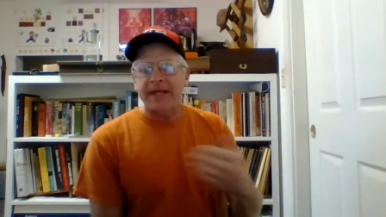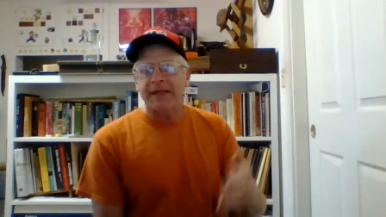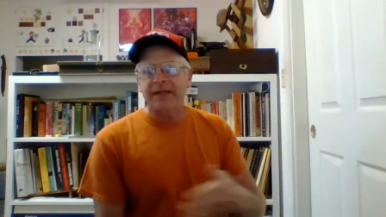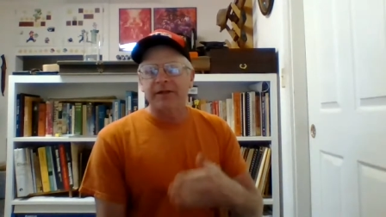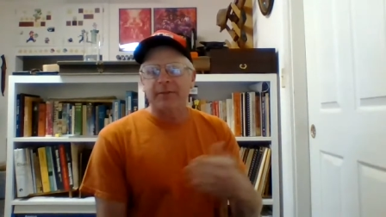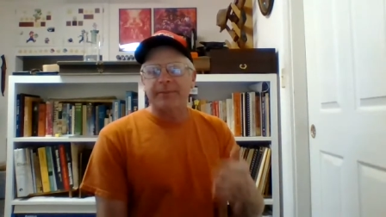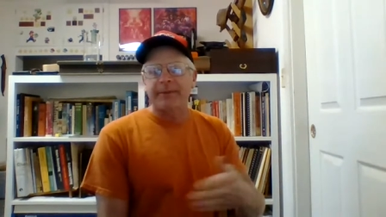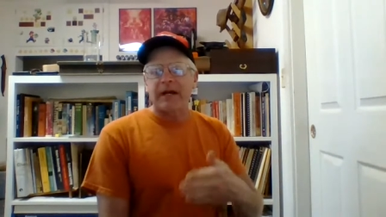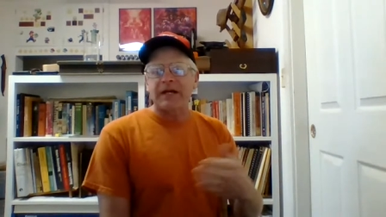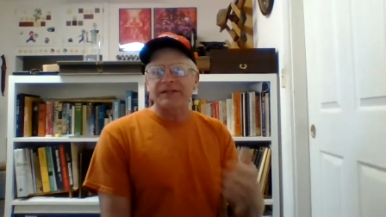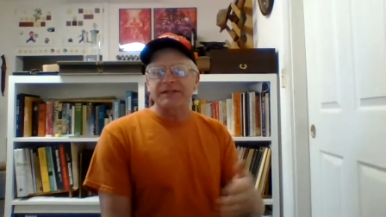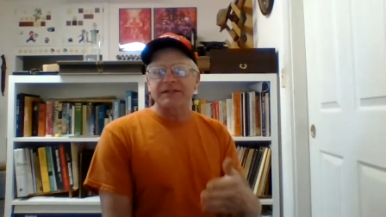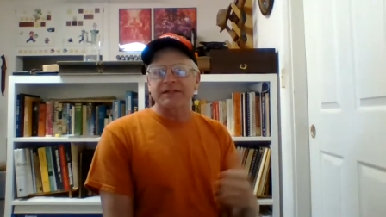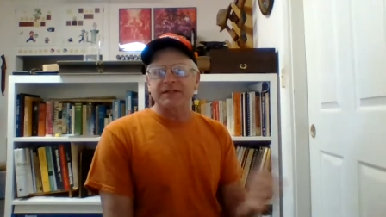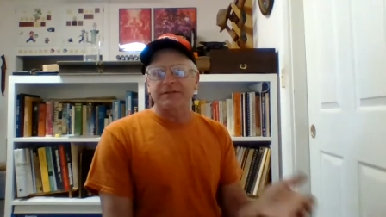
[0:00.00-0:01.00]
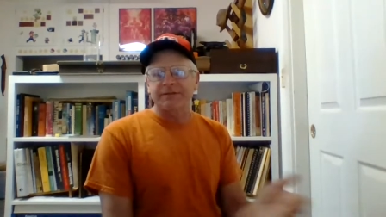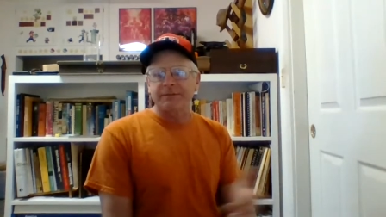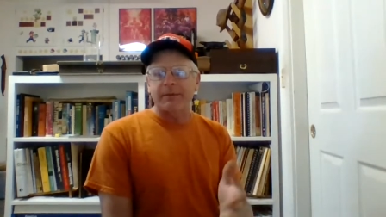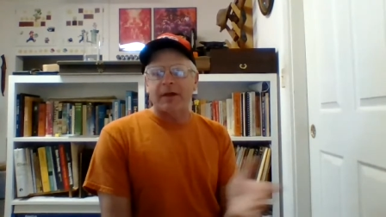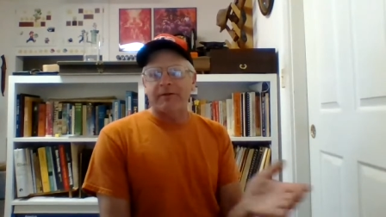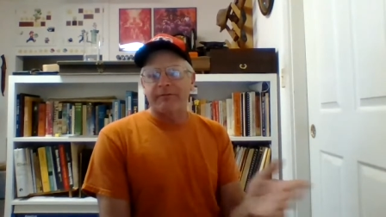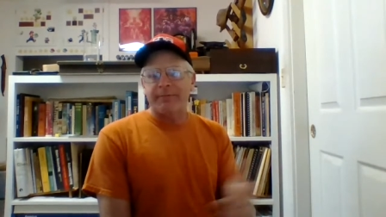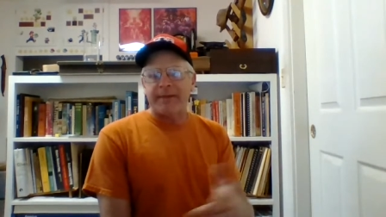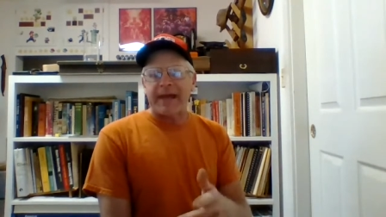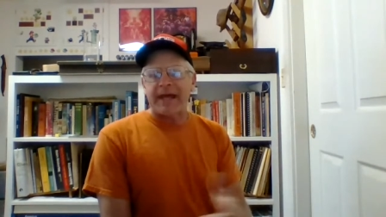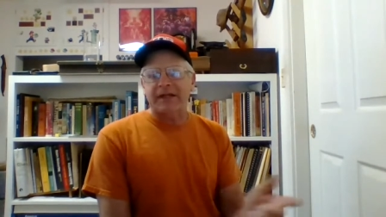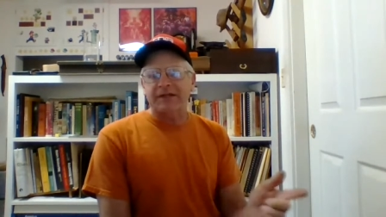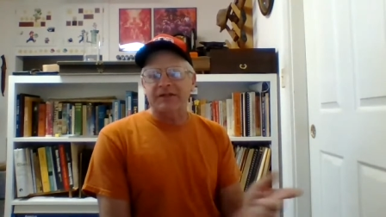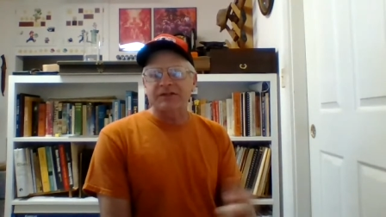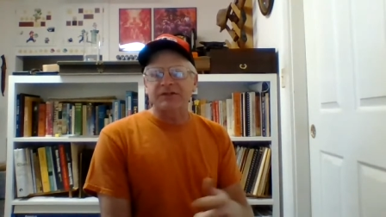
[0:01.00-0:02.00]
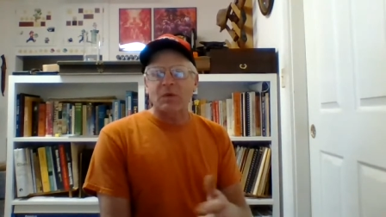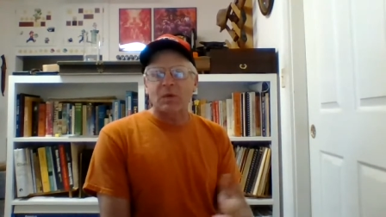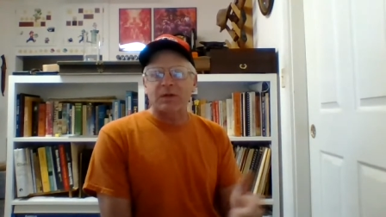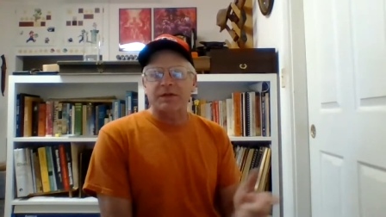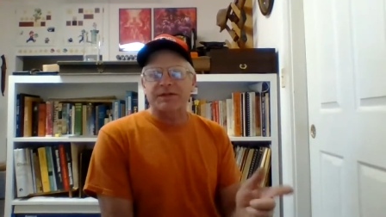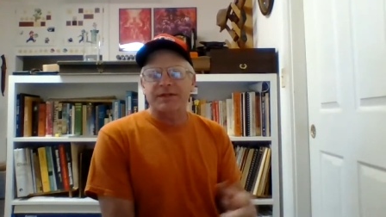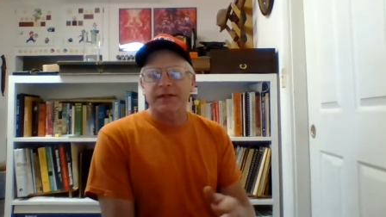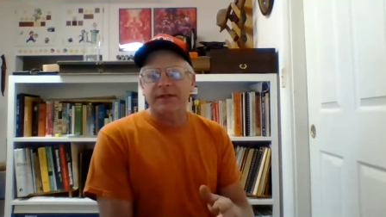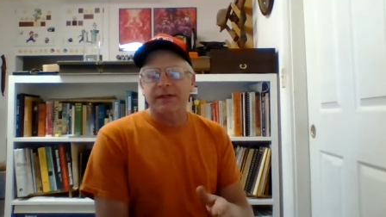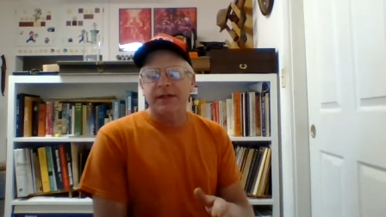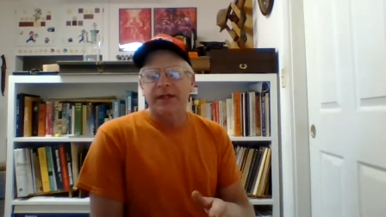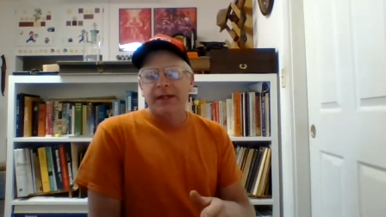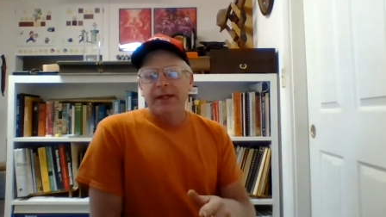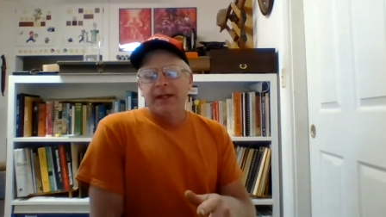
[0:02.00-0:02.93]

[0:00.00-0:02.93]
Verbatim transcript: kind of in the process of, of packing stores in.